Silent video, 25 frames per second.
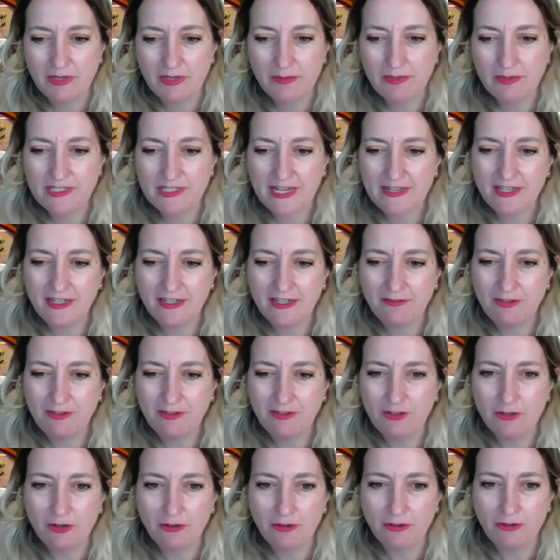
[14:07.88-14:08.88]
asking if
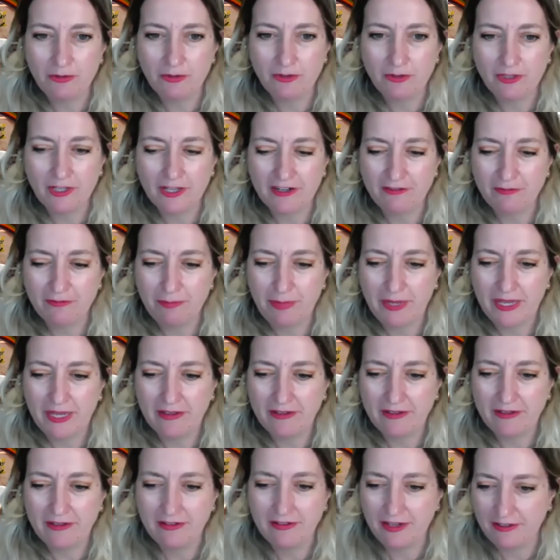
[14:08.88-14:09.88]
you go through a lot of
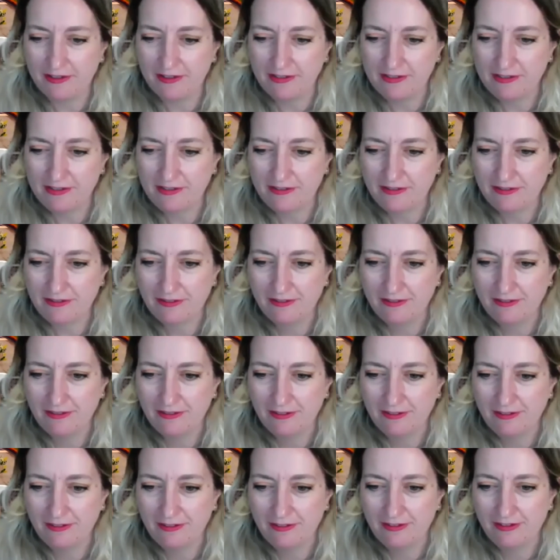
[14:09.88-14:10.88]
Band-Aids,
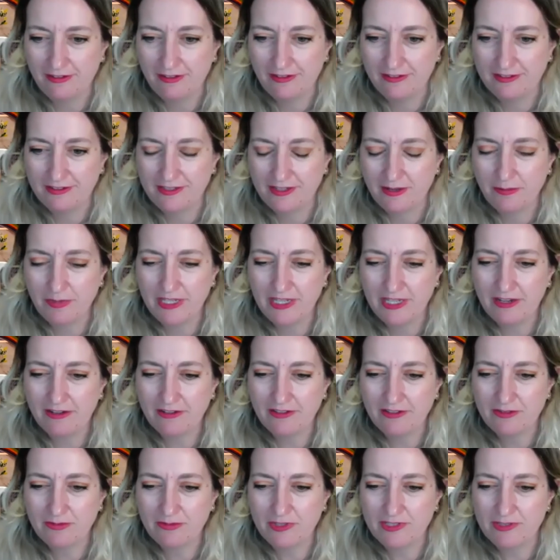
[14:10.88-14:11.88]
and somebody
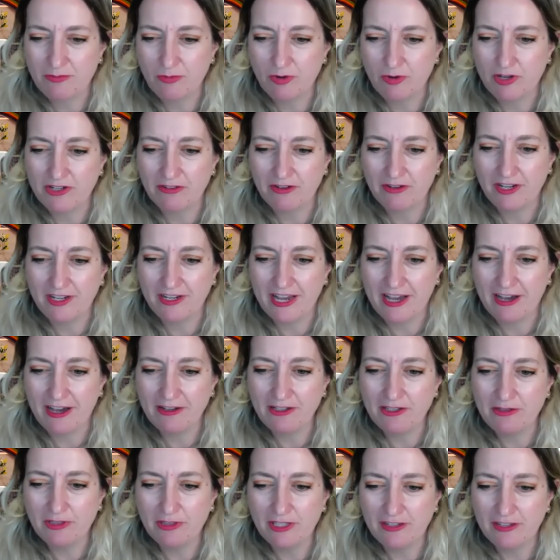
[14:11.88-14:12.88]
else was wondering
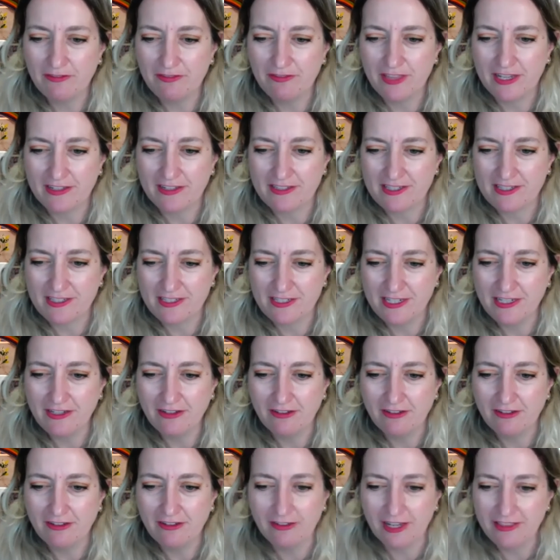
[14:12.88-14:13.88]
how you lift that
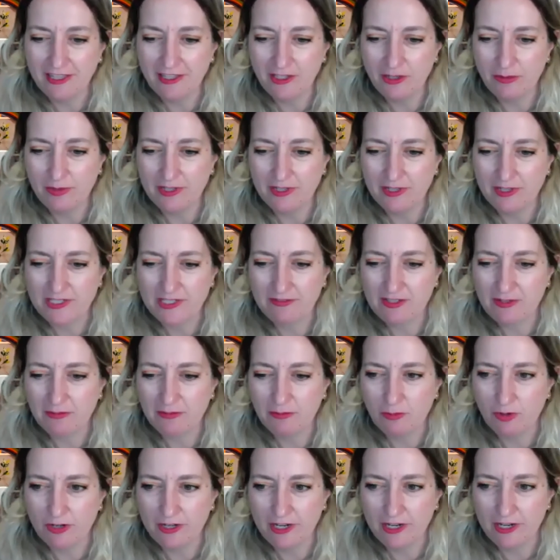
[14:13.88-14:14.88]
steel. I think you must have
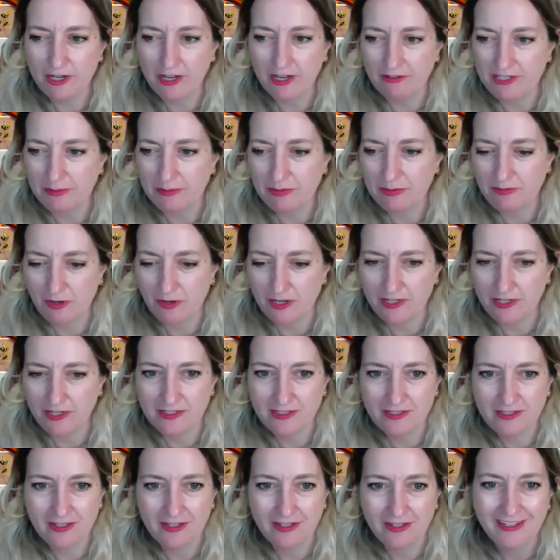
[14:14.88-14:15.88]
some workout tips for us.